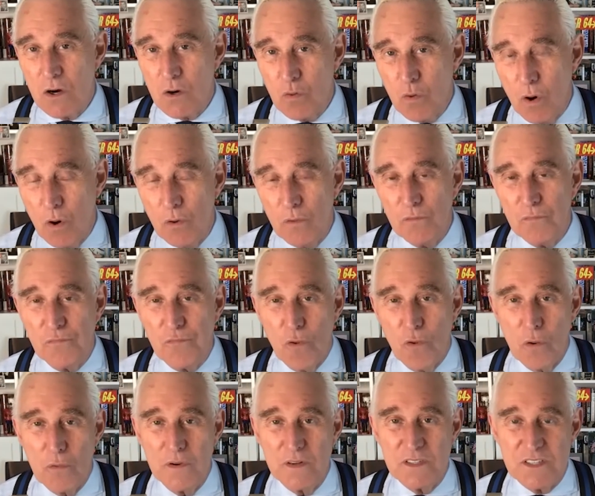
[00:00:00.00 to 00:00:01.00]
quote,
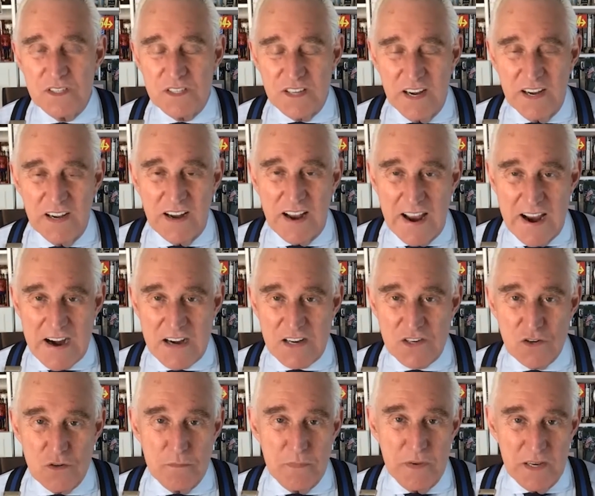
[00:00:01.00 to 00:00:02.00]
foreign state
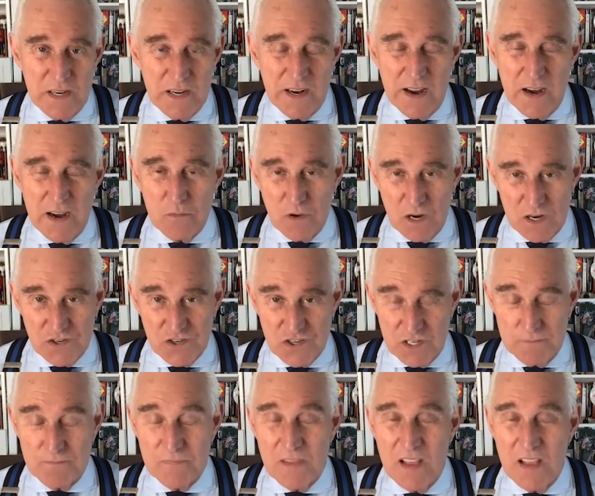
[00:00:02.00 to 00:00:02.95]
actor, meaning a Russian.